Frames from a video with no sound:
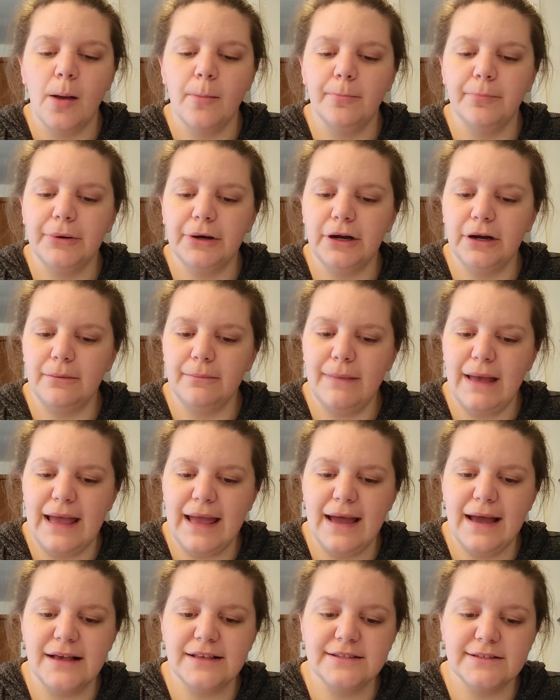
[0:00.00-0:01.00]
Bert, may
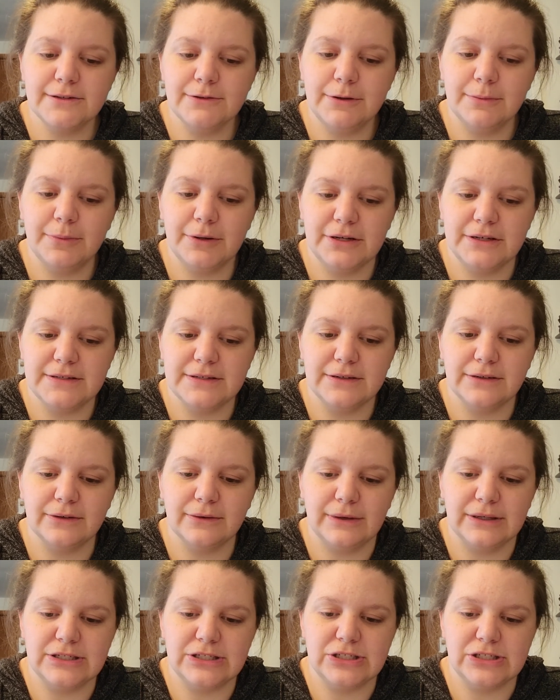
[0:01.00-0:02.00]
I ask you a personal
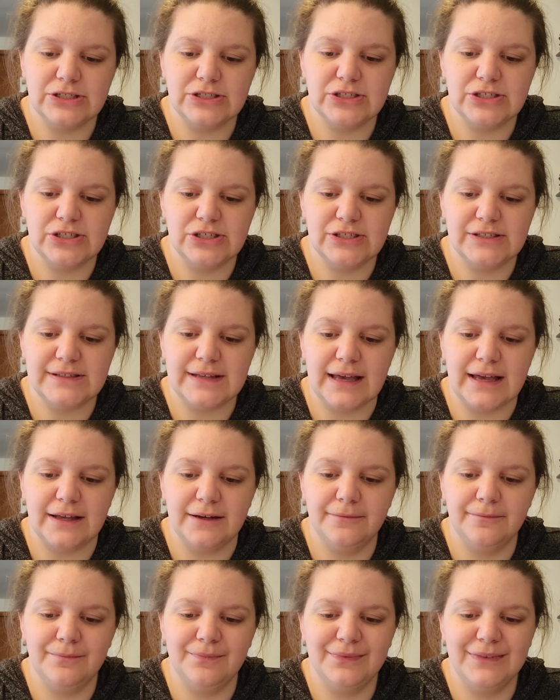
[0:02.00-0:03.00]
question, she
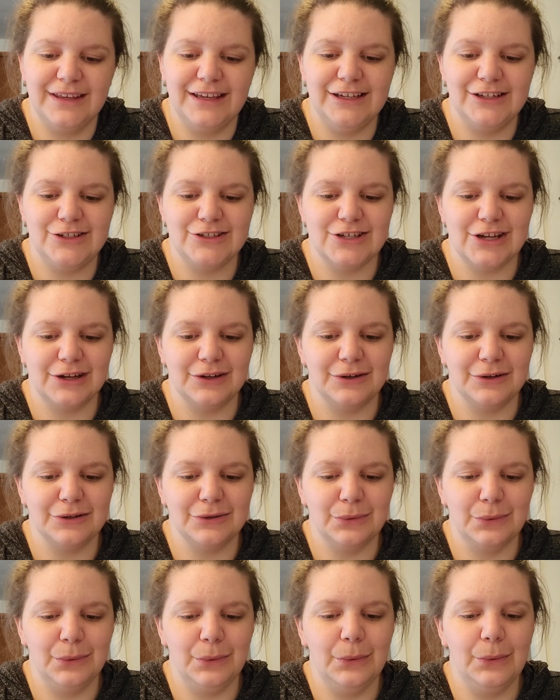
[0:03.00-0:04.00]
said. He
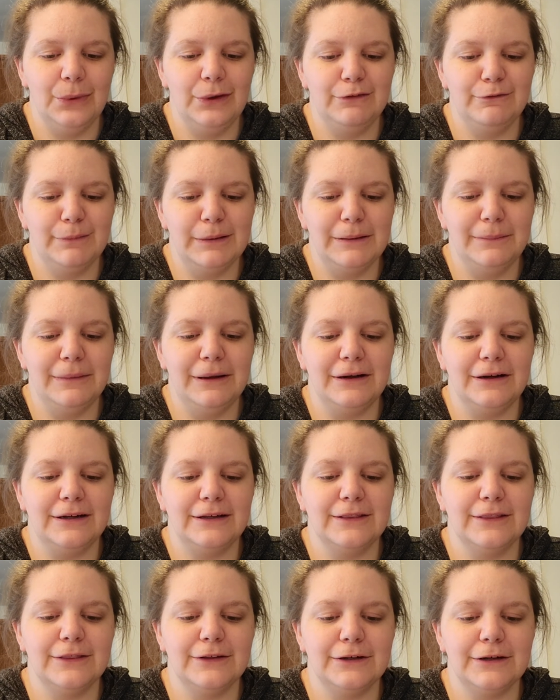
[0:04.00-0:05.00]
chuckled. We've been
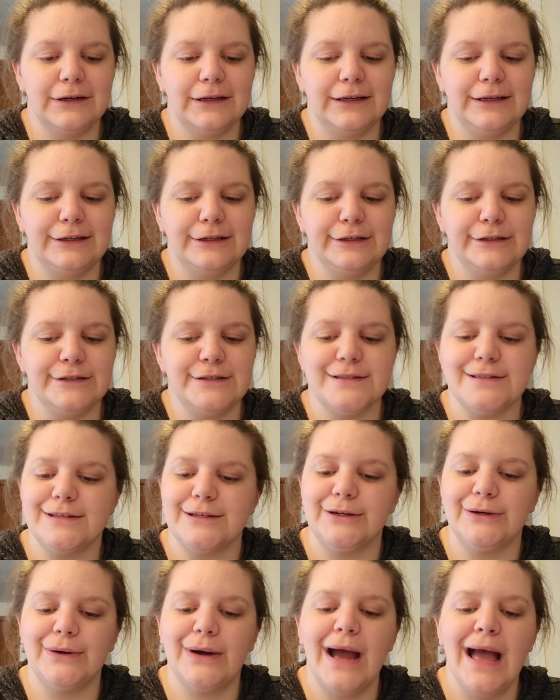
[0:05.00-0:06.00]
married 30 years,
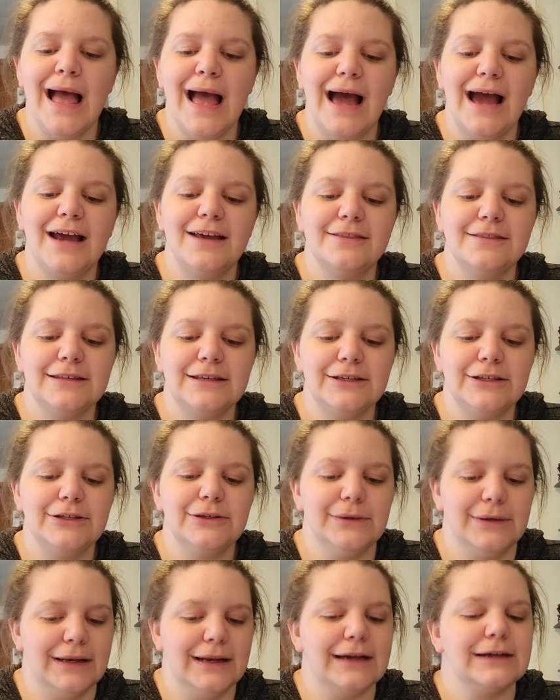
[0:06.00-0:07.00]
Sue. I think
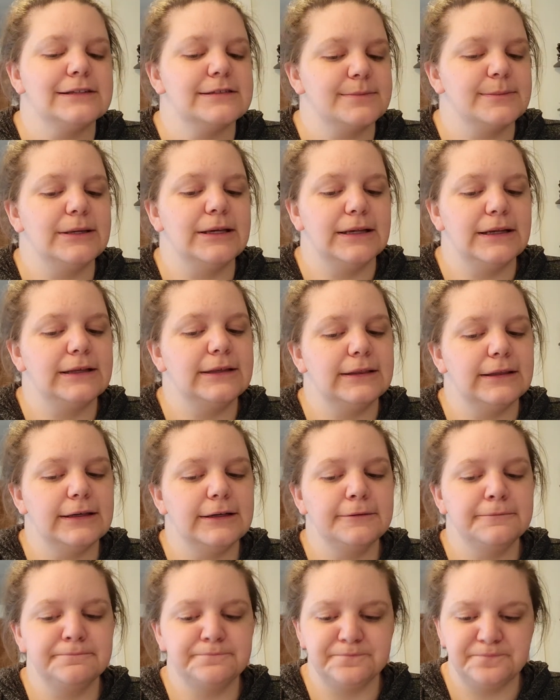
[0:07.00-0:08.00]
you can ask me
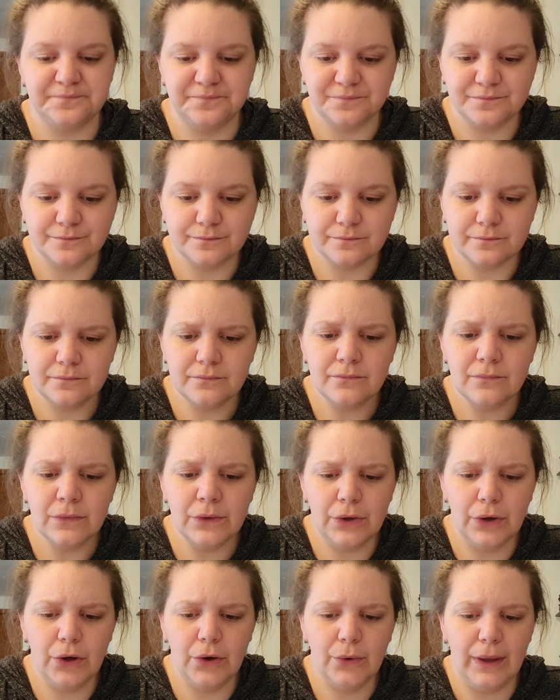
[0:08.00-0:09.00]
anything.
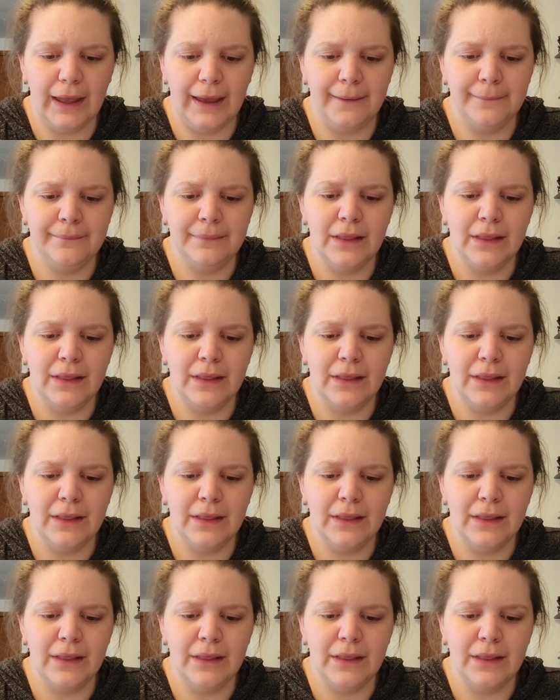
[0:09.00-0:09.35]
Okay.